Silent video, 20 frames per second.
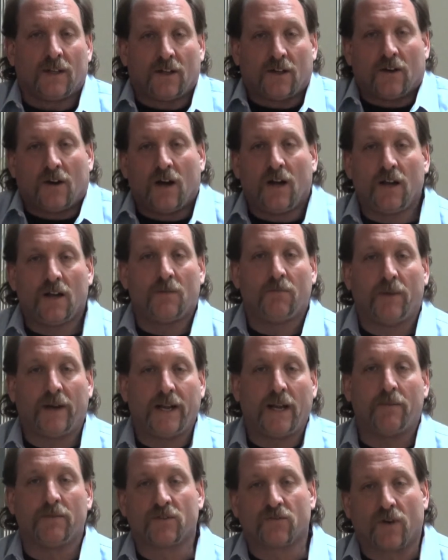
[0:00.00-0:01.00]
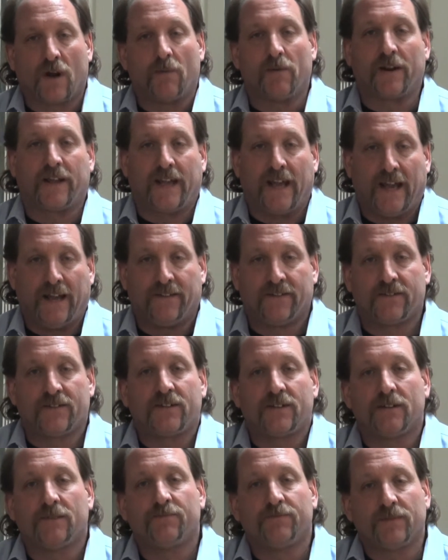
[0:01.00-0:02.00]
Hello, my name is Robert
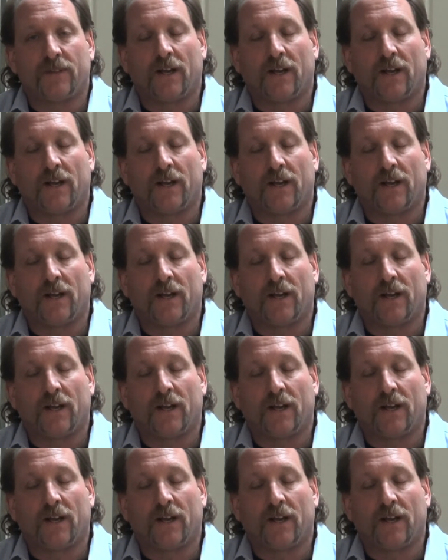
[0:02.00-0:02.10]
Kaitz.